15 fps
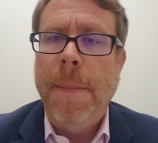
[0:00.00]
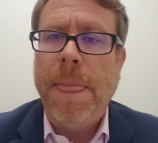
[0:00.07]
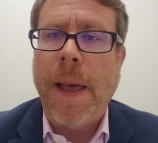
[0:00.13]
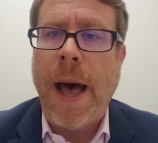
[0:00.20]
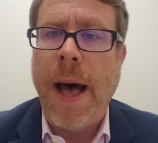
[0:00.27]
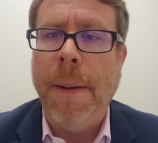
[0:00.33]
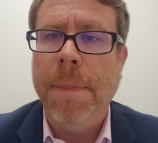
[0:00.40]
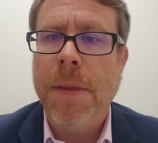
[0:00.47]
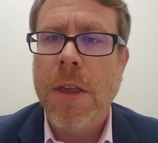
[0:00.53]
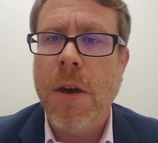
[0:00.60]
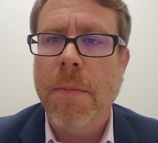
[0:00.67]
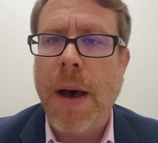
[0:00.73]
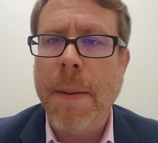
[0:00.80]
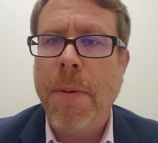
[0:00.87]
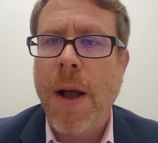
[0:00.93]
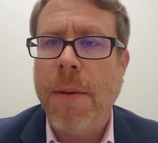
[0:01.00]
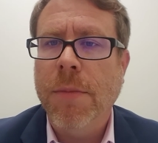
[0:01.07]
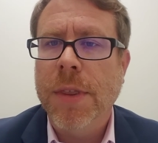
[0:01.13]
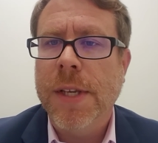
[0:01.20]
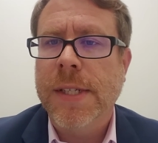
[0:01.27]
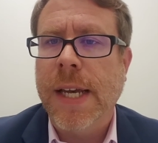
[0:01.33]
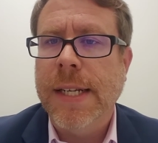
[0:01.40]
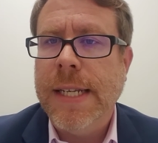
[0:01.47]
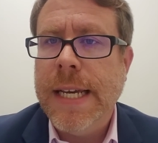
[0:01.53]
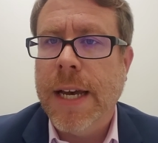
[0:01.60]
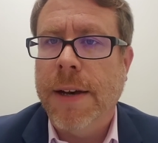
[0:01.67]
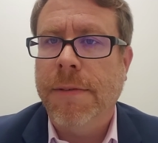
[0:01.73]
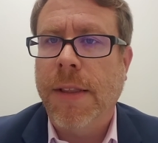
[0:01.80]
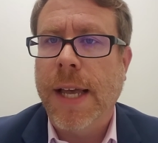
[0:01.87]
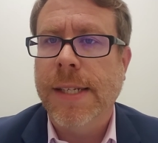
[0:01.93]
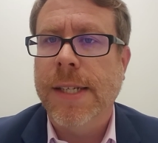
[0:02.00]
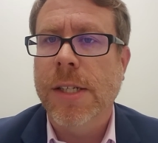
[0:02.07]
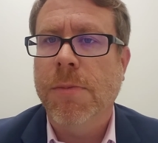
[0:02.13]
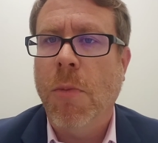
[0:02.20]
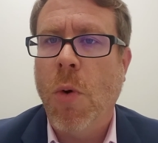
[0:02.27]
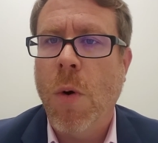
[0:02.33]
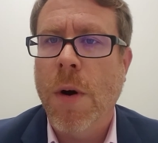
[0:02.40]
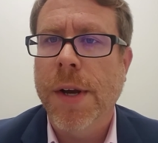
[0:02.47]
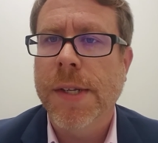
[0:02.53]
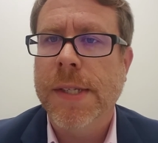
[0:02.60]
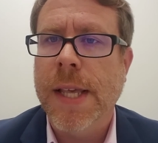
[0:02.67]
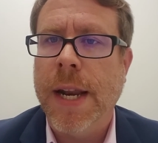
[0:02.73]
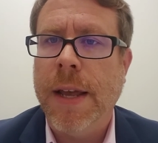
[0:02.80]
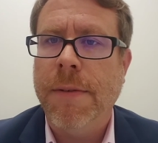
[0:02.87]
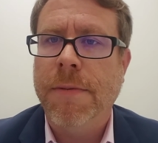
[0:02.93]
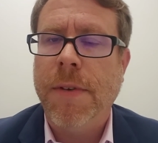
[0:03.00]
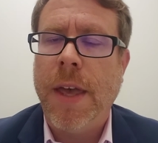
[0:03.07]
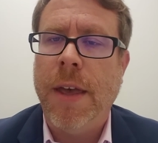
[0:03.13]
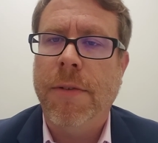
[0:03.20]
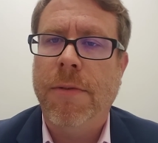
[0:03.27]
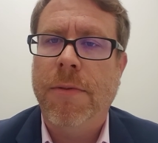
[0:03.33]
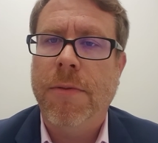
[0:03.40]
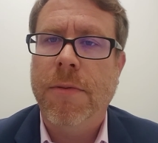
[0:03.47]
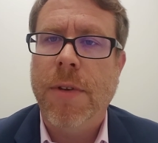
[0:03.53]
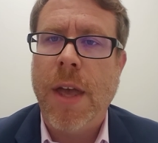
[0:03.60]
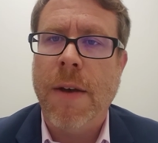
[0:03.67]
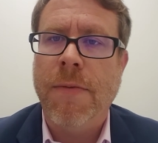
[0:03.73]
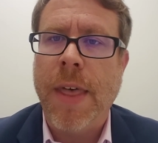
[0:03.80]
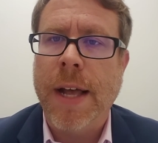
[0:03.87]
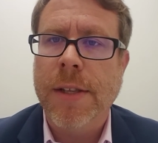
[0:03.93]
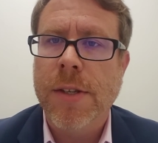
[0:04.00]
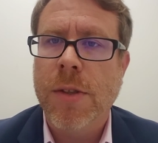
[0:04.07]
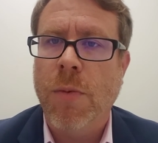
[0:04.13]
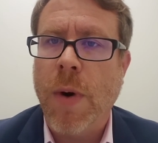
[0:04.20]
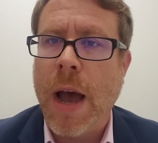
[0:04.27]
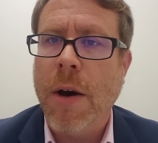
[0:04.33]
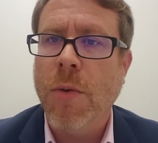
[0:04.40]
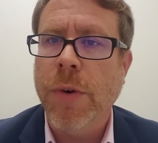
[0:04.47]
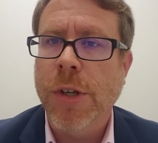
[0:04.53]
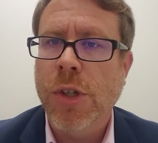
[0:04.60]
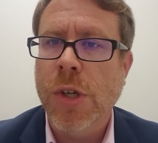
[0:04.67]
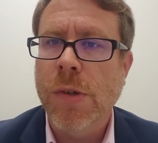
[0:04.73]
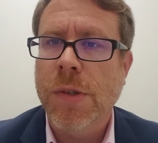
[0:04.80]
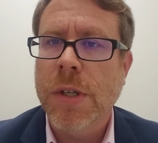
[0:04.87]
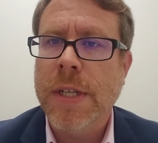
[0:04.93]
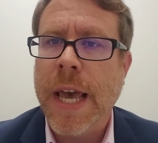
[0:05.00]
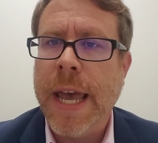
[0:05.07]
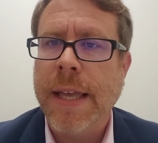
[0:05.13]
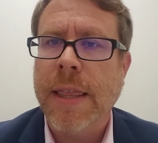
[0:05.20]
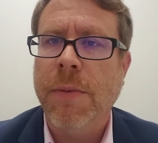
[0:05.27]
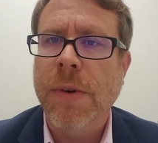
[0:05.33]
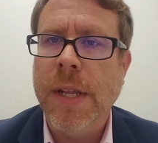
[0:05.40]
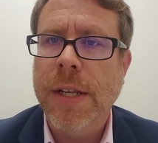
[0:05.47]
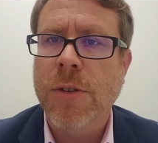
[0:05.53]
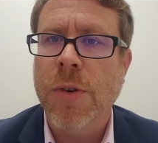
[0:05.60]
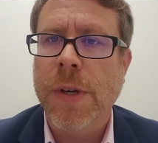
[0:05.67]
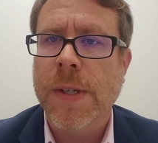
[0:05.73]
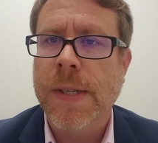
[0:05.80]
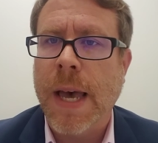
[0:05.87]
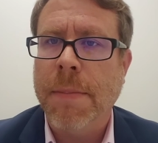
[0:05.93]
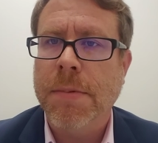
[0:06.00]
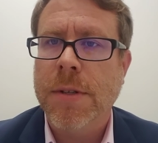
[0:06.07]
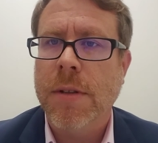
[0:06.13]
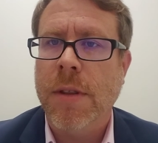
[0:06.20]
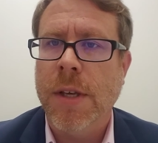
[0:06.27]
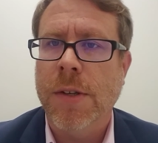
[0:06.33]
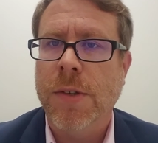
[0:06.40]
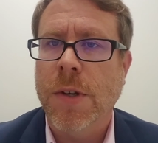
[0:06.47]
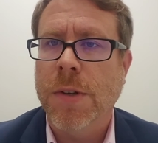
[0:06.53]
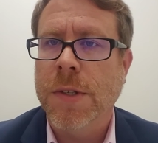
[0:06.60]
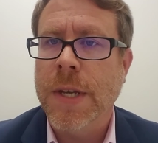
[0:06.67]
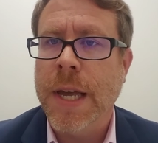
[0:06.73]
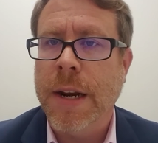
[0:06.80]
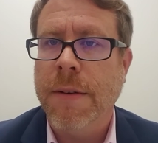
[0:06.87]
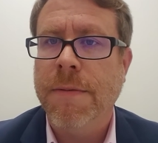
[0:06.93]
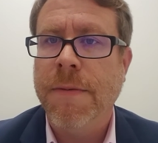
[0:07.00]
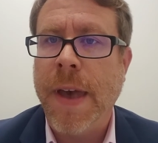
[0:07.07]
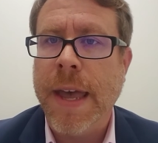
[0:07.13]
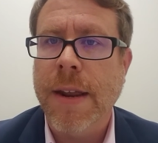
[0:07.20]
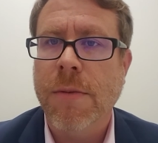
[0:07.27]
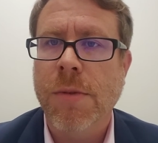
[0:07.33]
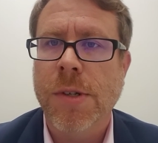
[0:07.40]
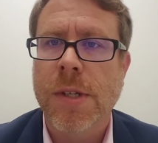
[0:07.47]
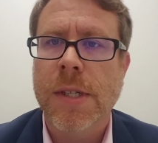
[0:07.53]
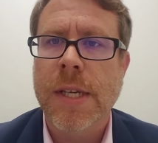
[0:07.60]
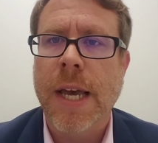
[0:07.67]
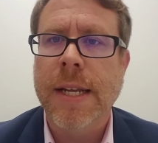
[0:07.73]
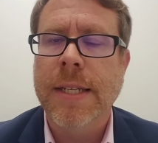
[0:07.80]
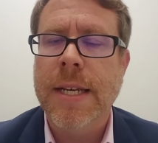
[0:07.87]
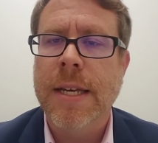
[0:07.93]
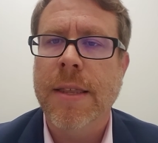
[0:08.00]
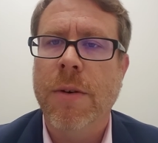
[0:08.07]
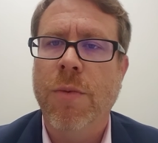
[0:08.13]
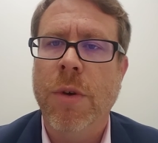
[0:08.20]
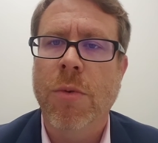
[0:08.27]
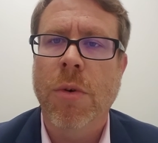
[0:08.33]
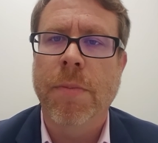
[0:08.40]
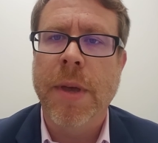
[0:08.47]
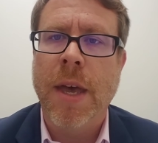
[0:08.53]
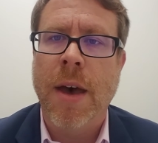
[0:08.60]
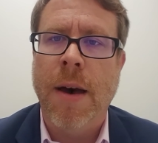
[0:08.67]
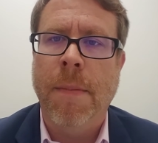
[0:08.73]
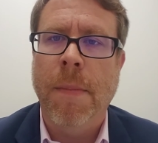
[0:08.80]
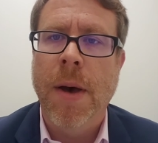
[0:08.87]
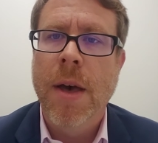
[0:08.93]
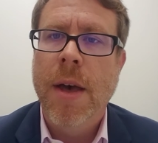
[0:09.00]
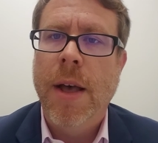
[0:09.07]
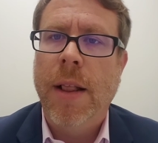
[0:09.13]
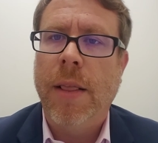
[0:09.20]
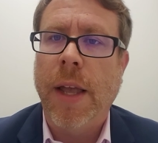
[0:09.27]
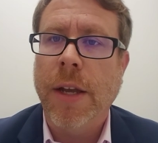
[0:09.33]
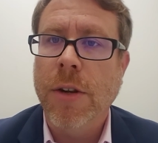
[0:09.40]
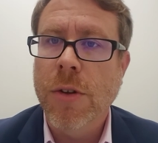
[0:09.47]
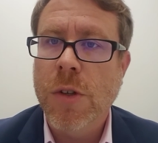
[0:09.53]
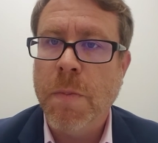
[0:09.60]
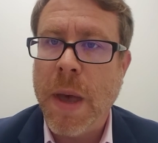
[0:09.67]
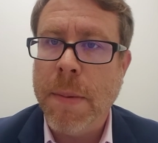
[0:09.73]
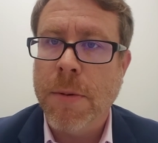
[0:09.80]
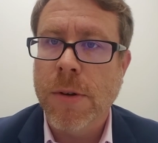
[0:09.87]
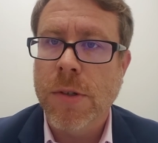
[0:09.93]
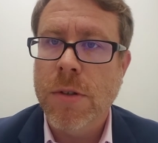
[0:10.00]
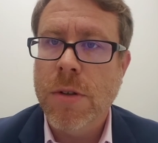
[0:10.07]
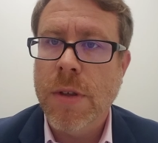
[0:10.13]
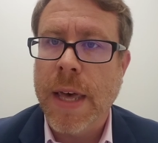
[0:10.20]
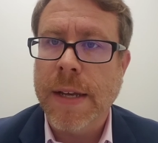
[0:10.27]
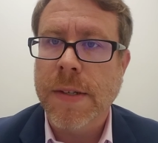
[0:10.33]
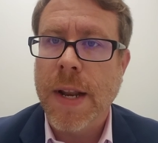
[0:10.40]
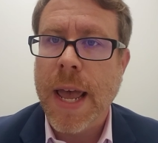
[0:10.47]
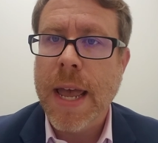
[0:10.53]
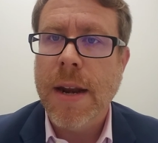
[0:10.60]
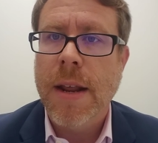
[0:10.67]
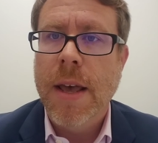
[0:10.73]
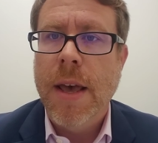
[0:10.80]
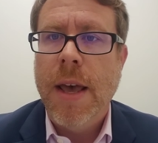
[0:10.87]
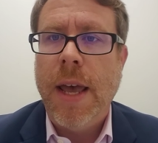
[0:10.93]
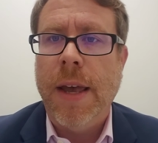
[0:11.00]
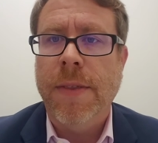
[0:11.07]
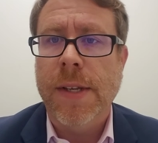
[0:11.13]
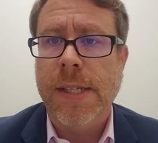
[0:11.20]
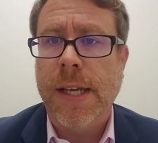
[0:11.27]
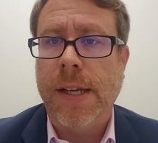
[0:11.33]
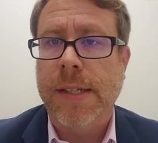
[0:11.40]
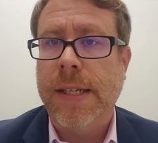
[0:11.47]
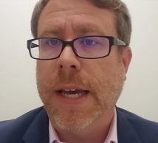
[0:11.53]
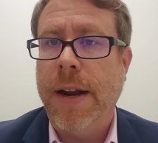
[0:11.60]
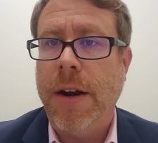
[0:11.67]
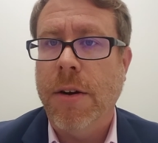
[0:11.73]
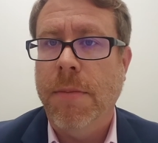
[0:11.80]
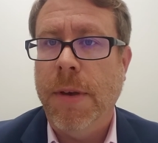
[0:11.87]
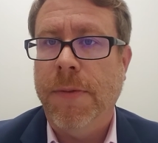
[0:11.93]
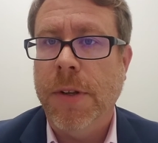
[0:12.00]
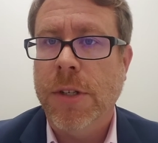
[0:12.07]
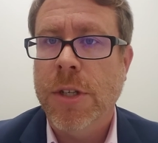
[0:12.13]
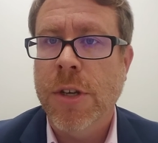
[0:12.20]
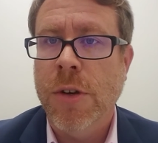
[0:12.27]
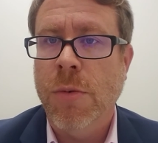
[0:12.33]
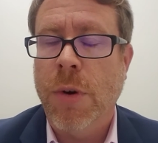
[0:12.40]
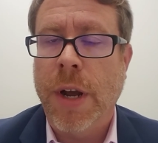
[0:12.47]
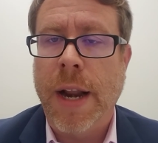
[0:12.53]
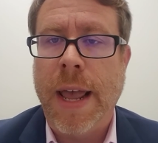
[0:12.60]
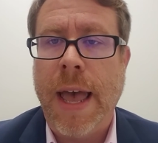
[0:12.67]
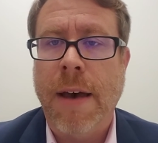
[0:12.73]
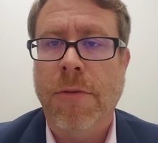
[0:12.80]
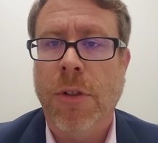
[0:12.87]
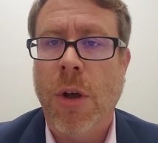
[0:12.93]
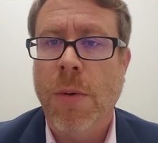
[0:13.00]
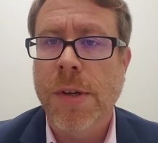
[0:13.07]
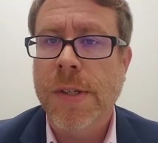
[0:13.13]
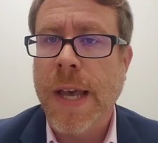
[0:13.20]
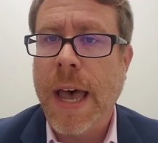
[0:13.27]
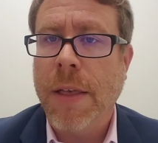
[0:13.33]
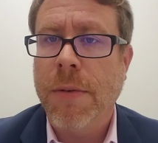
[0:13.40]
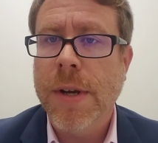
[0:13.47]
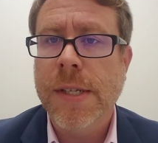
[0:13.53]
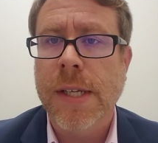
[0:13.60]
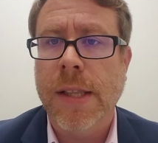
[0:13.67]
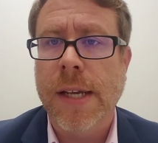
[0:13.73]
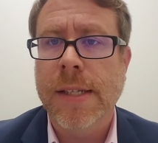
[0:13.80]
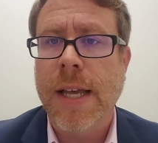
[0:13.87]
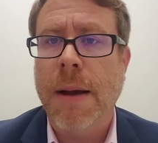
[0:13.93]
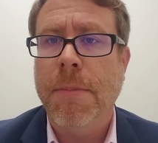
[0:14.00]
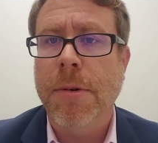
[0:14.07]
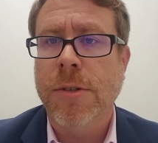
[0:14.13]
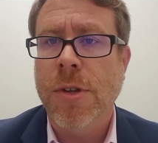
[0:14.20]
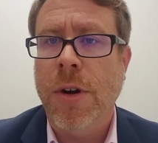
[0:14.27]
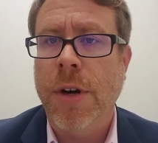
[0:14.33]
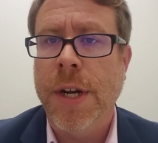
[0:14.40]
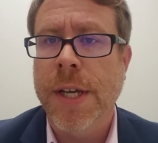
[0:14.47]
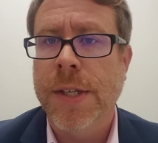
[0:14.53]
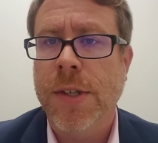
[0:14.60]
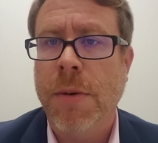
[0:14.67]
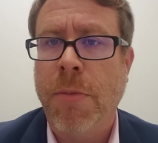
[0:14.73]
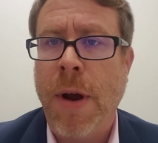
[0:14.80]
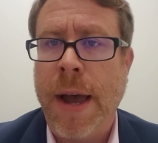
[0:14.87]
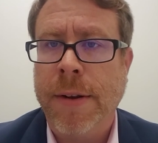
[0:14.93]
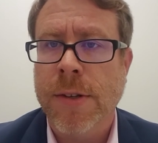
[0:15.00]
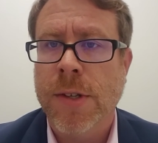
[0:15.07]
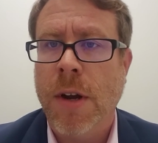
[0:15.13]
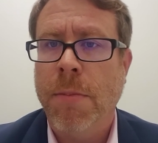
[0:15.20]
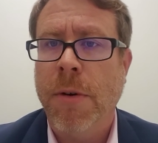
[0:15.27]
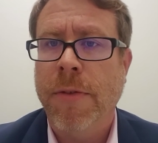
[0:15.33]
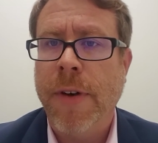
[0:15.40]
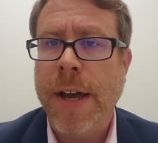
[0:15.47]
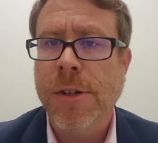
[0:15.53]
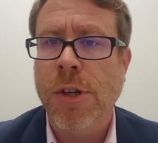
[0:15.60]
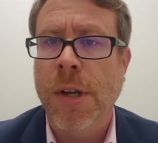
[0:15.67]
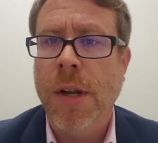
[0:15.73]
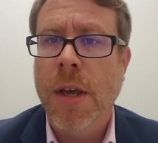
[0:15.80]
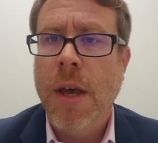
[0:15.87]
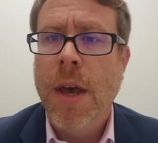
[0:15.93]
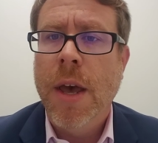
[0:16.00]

My problem with this idea of less is more is that if that's the route we choose to take, then we need to accept the associated fate, which is the idea that we will become like newspapers in 2008 and the sell side under MiFID II. We're going to have lower salaries and less opportunities to practice our profession.